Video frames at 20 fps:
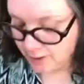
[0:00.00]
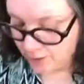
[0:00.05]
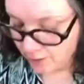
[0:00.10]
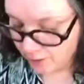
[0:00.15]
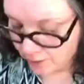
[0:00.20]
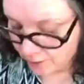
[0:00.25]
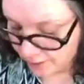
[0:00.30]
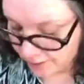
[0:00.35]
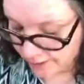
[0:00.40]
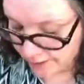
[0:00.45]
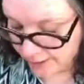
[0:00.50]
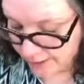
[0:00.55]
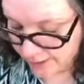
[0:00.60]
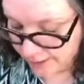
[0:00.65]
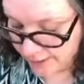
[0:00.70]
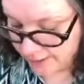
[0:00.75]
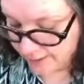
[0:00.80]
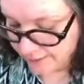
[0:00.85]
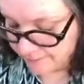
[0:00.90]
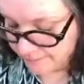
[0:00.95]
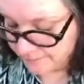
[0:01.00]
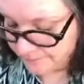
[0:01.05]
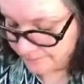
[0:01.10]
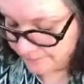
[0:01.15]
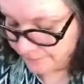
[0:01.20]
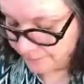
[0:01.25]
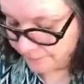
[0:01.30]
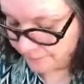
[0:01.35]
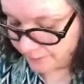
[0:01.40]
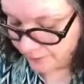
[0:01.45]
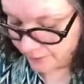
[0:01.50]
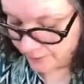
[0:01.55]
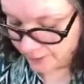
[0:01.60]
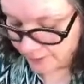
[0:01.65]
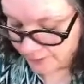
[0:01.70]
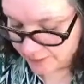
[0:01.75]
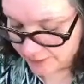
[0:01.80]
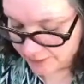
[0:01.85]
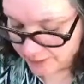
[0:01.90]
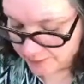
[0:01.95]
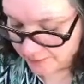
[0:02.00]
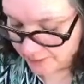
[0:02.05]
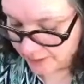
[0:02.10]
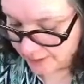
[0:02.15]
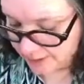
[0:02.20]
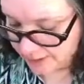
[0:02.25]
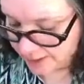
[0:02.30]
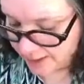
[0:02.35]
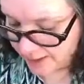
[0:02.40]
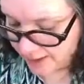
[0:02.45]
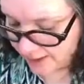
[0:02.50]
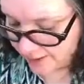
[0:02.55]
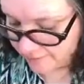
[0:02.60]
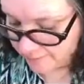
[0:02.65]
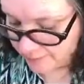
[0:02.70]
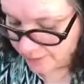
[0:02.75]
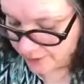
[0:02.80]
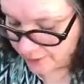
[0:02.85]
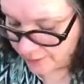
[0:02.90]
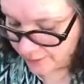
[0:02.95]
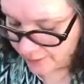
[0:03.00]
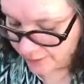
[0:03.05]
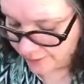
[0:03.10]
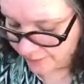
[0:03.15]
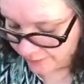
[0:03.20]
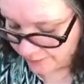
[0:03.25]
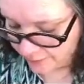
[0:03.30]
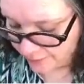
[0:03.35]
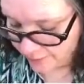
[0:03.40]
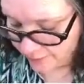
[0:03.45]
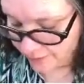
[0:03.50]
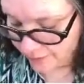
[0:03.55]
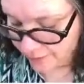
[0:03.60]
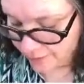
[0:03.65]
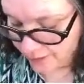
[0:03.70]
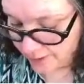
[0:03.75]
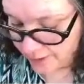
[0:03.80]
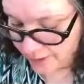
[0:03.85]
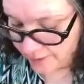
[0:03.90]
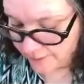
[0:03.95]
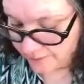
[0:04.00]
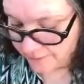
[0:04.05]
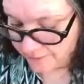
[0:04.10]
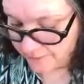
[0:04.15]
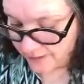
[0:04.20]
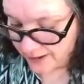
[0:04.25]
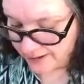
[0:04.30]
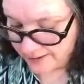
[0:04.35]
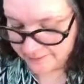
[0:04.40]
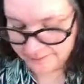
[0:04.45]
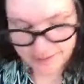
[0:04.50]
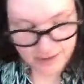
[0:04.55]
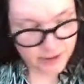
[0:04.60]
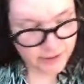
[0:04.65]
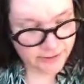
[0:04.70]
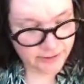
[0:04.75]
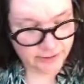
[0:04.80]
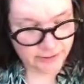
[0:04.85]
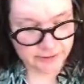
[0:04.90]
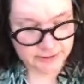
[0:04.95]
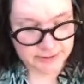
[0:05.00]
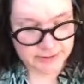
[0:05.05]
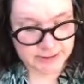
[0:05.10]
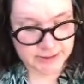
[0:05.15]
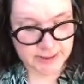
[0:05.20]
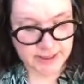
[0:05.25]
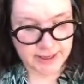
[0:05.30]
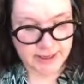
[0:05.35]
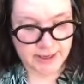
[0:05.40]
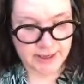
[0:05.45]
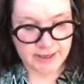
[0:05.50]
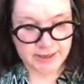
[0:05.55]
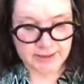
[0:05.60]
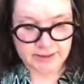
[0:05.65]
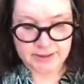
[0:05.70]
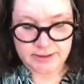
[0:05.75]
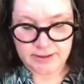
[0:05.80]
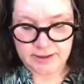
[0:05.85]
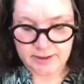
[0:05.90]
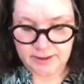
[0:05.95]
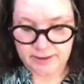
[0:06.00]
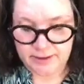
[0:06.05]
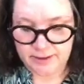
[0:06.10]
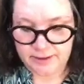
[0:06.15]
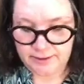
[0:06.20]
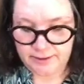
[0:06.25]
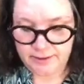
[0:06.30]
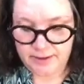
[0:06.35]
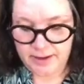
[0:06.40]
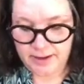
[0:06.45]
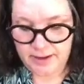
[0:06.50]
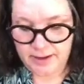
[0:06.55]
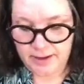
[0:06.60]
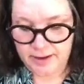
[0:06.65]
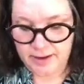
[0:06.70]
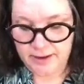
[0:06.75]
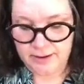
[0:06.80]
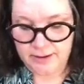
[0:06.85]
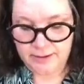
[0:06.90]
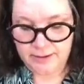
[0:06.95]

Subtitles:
on disability, have been on for 5 years, and they